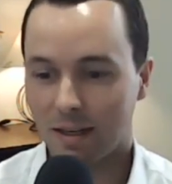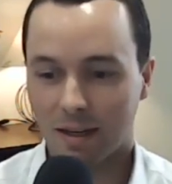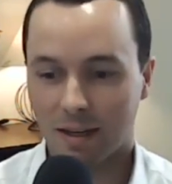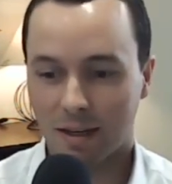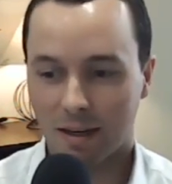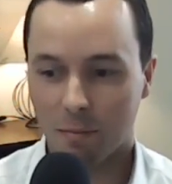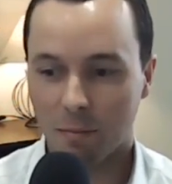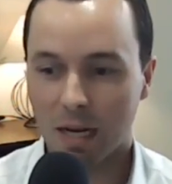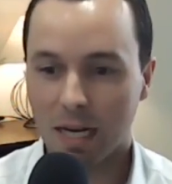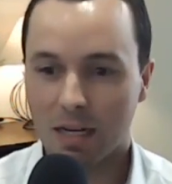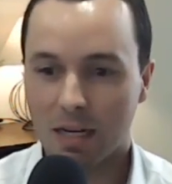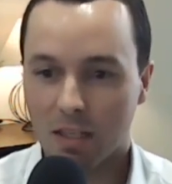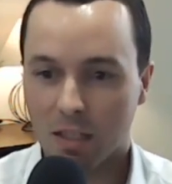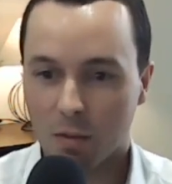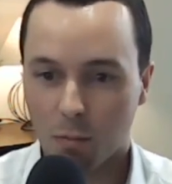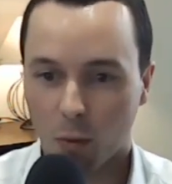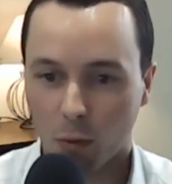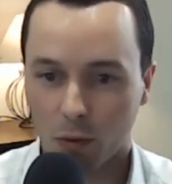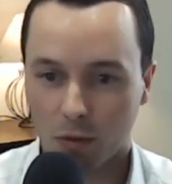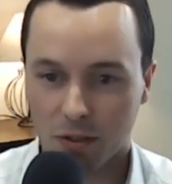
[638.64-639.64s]
main
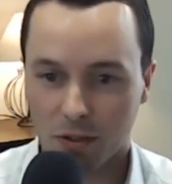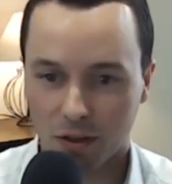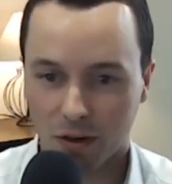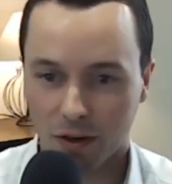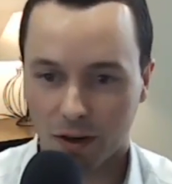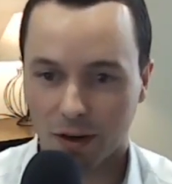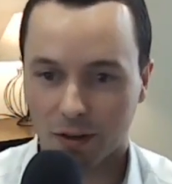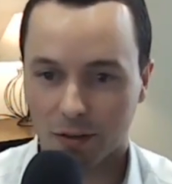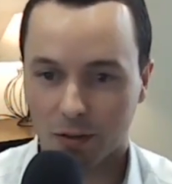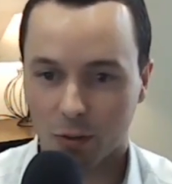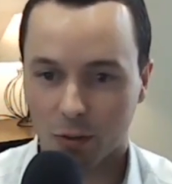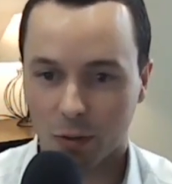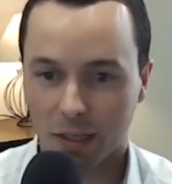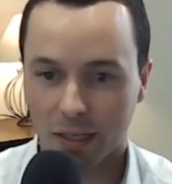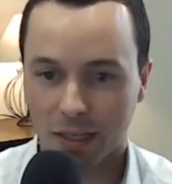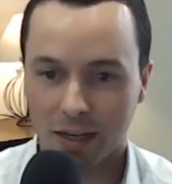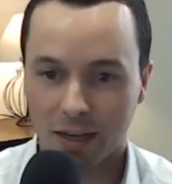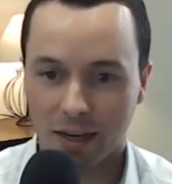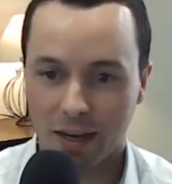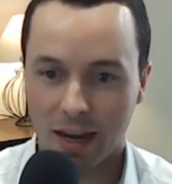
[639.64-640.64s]
sports in our
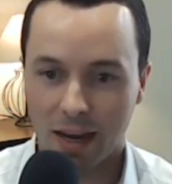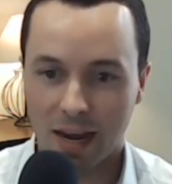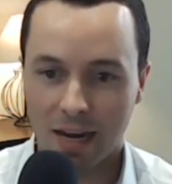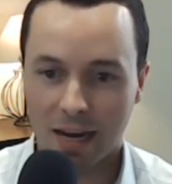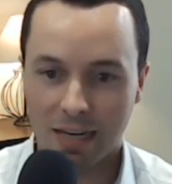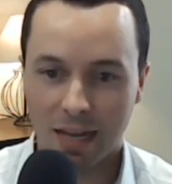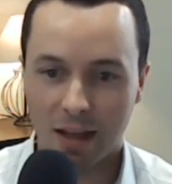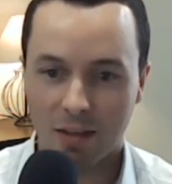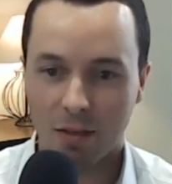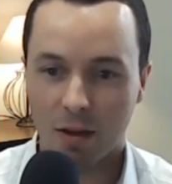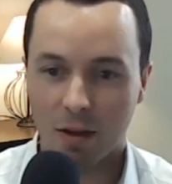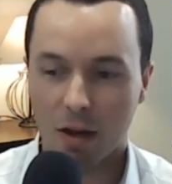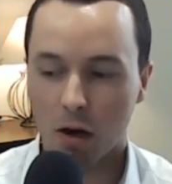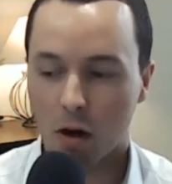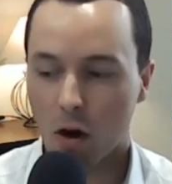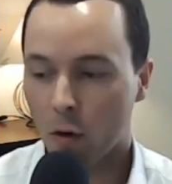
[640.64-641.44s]
country, and yet they